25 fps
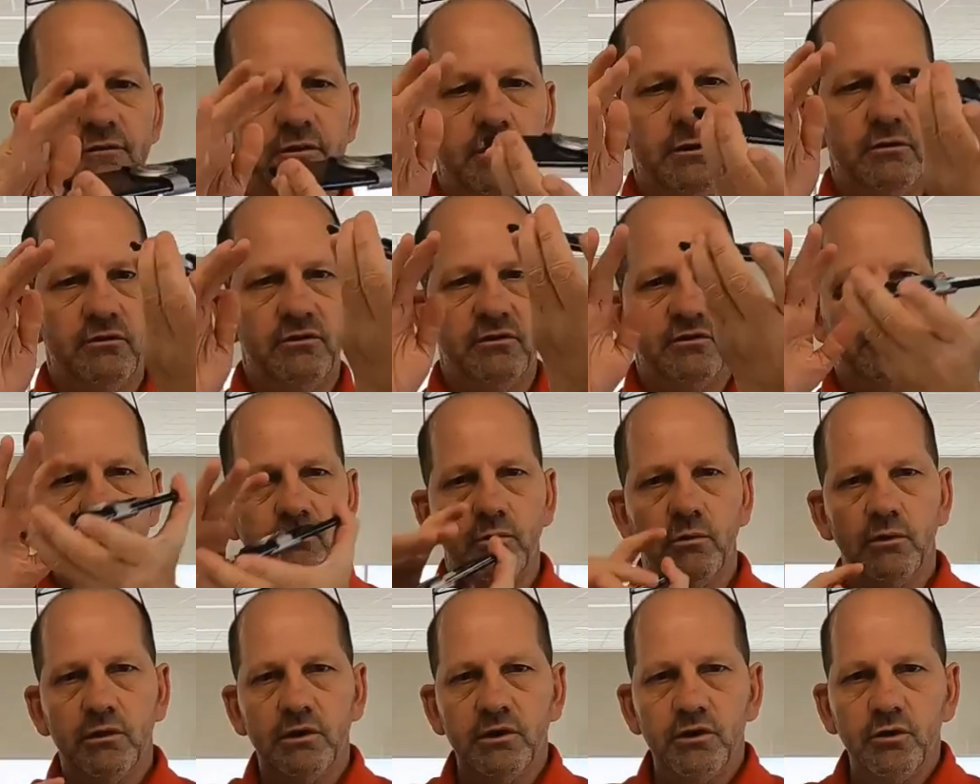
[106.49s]
You can just
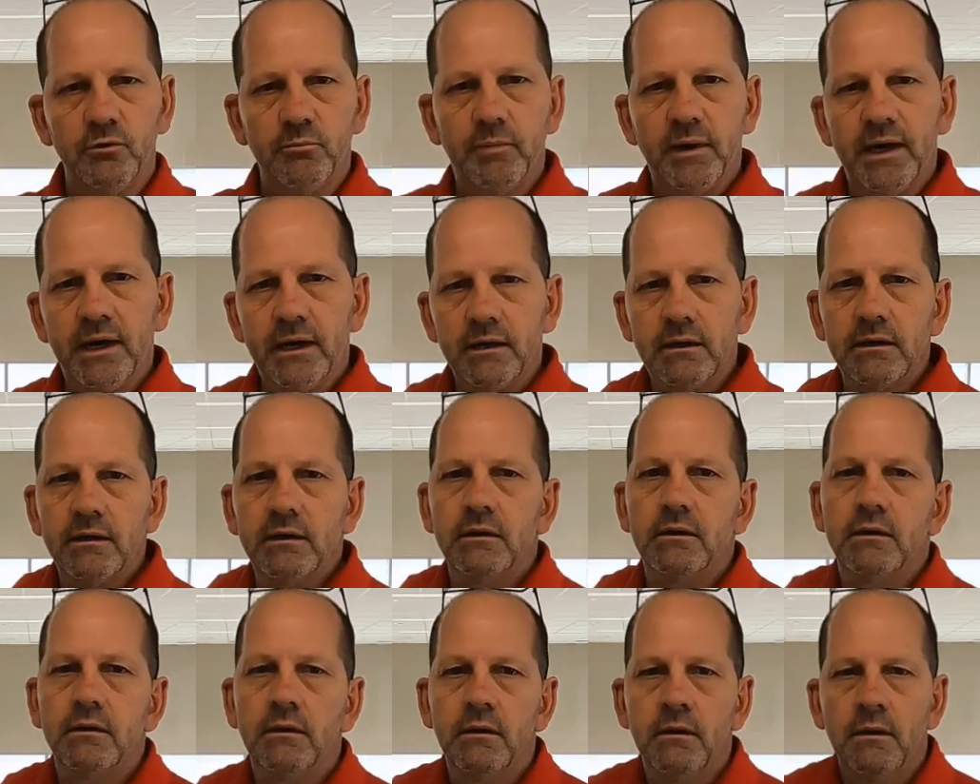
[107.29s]
throw it in your
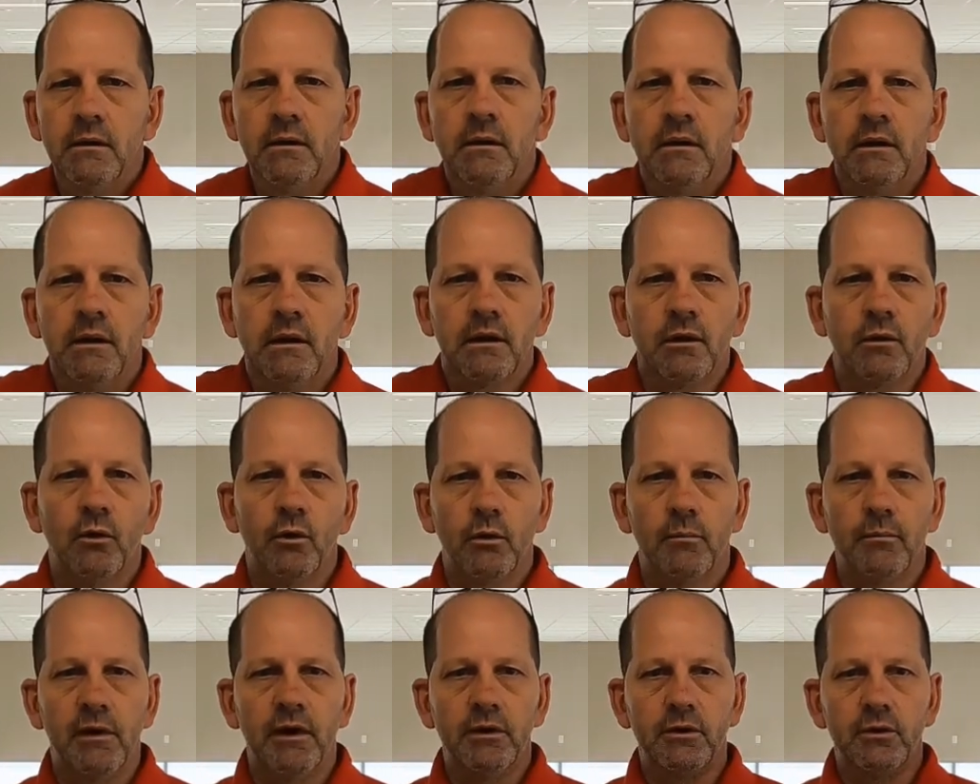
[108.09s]
pocket and go
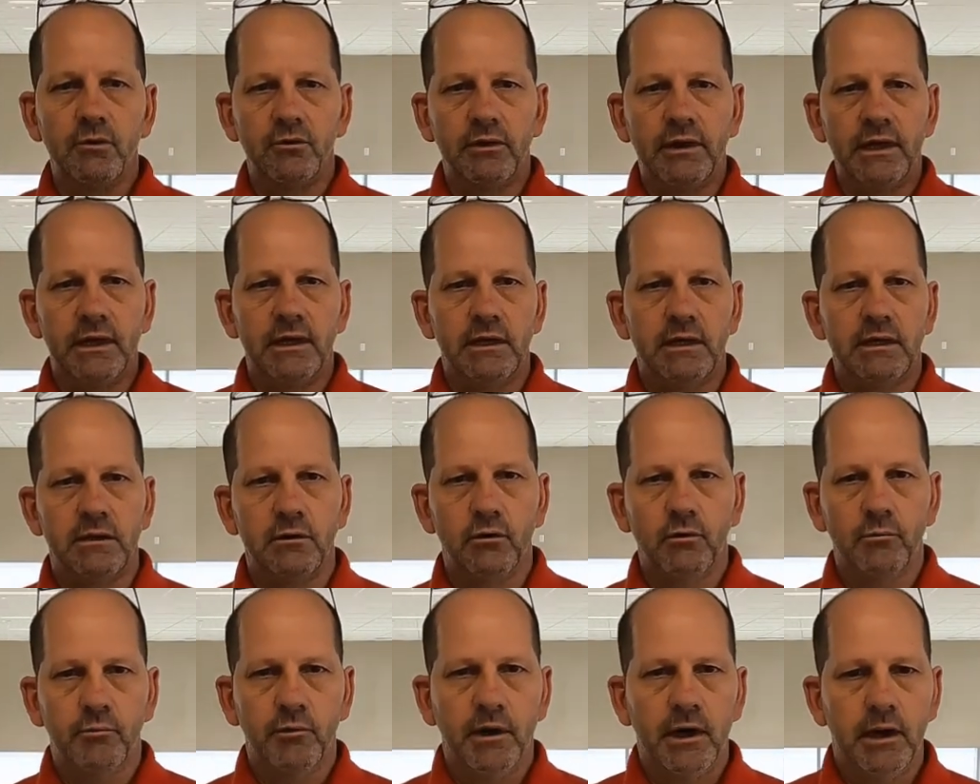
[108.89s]
about your day,
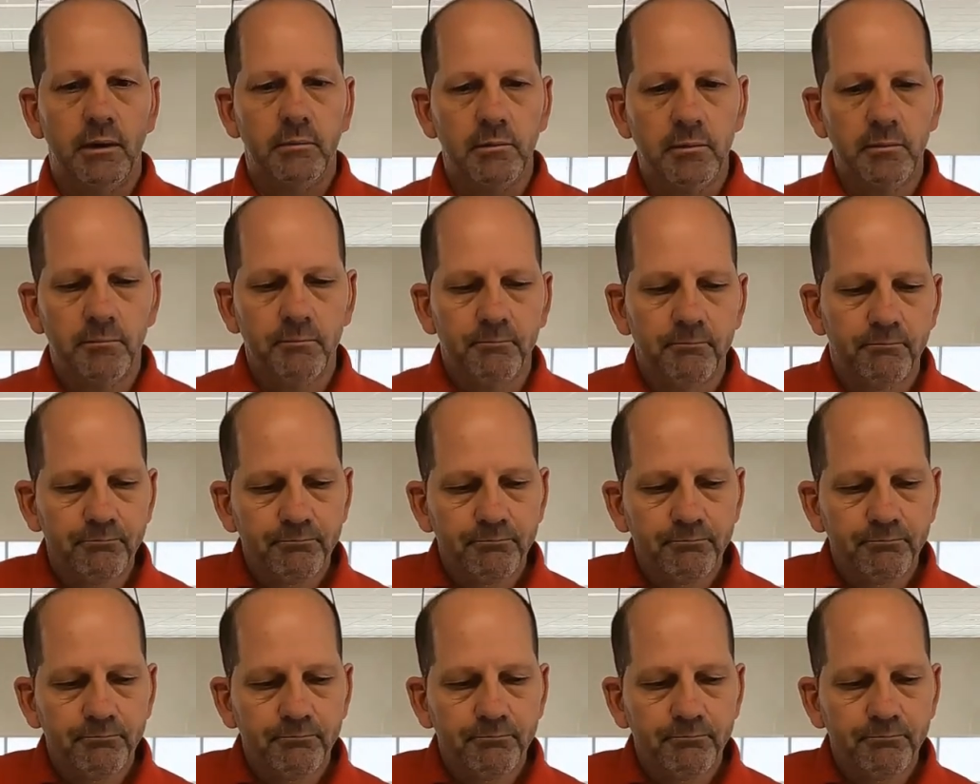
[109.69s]
no problem.